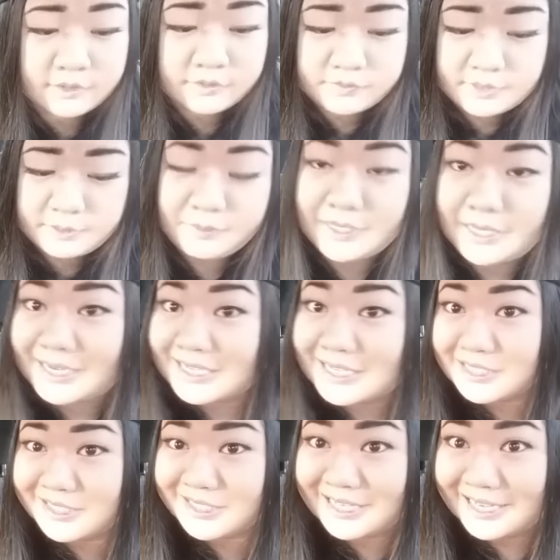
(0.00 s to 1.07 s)
they if they play
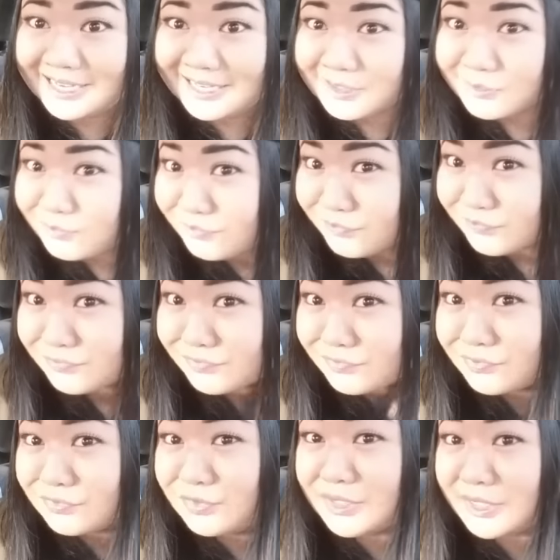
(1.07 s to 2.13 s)
us today,
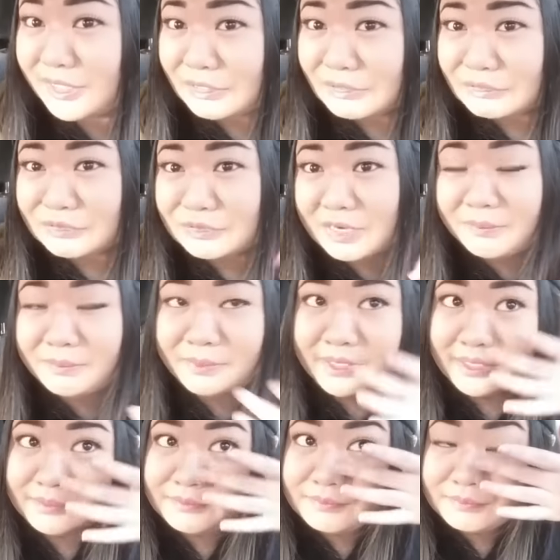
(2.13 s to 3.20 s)
or they don't drop
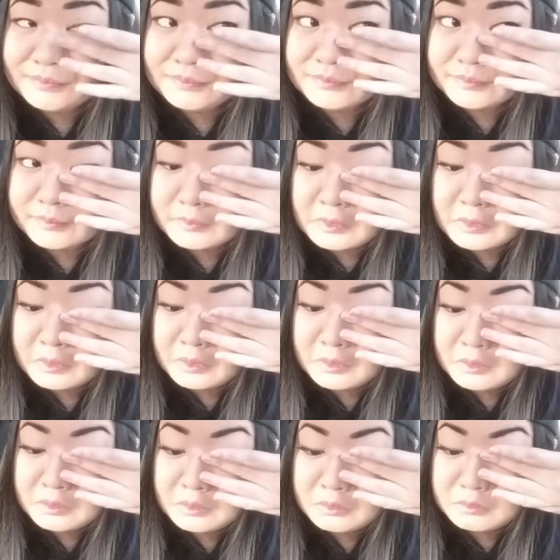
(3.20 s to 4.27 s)
it,
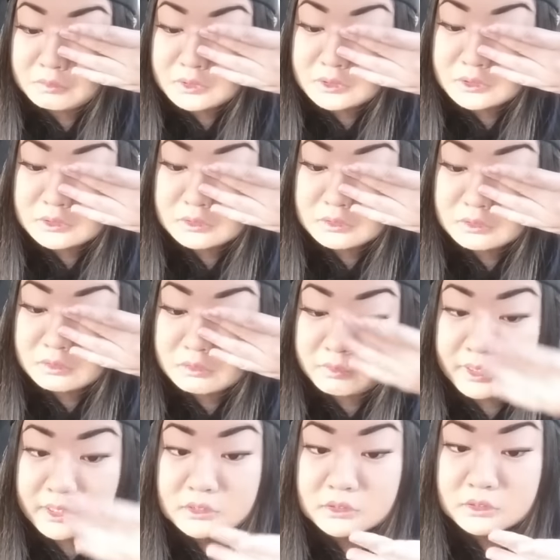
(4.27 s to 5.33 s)
you just don't know
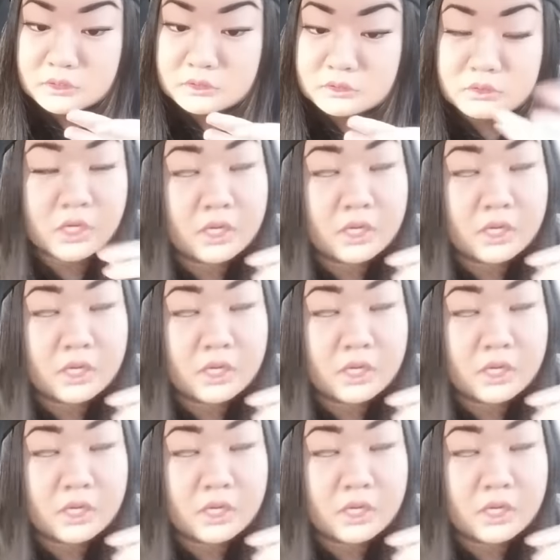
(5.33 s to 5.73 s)
when it's gonna